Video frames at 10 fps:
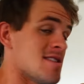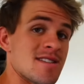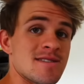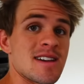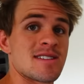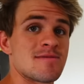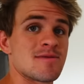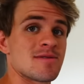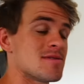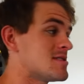and the
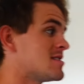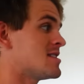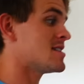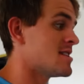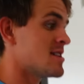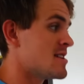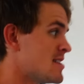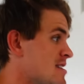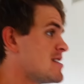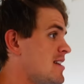animals.
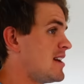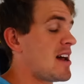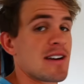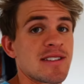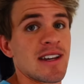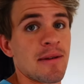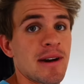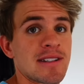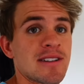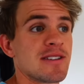And honestly, I'm
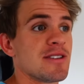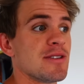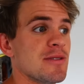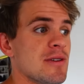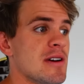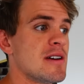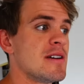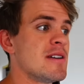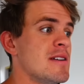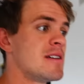kind of scared too,
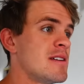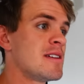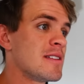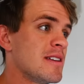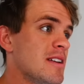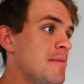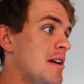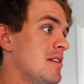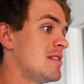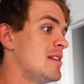thinking
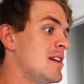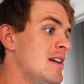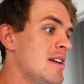about it.